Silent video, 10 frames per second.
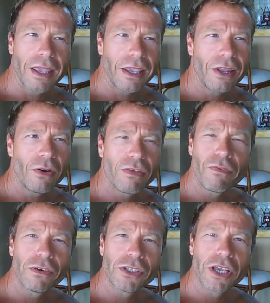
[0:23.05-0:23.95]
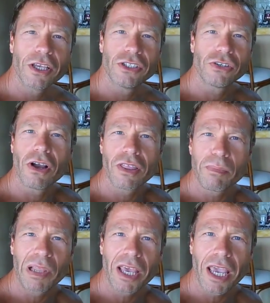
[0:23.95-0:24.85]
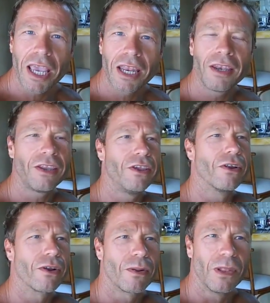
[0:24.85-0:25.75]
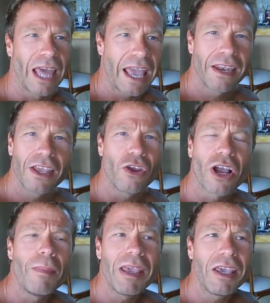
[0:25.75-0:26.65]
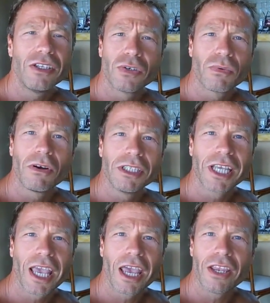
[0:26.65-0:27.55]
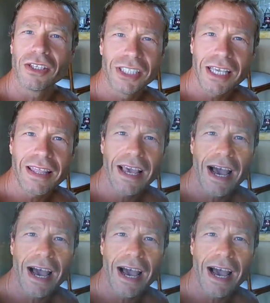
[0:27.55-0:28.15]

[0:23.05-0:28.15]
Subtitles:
You know, the first thing is you're on the plane, you're landing, you're coming into Roatan, you see the